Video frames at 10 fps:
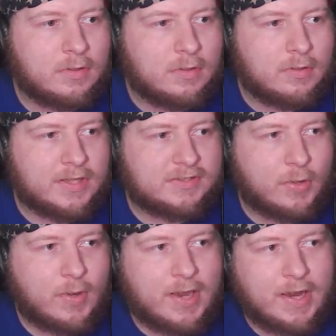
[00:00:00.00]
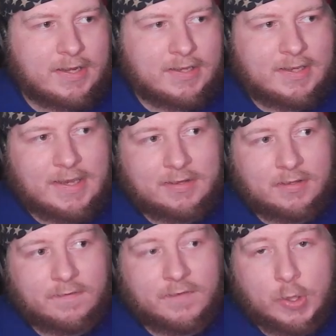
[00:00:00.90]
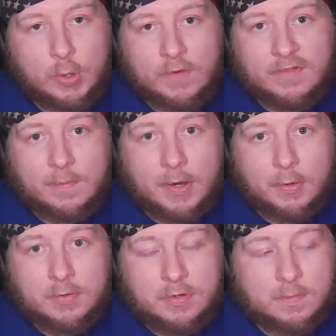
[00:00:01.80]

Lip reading: Let's go ahead and get the photo of the bone,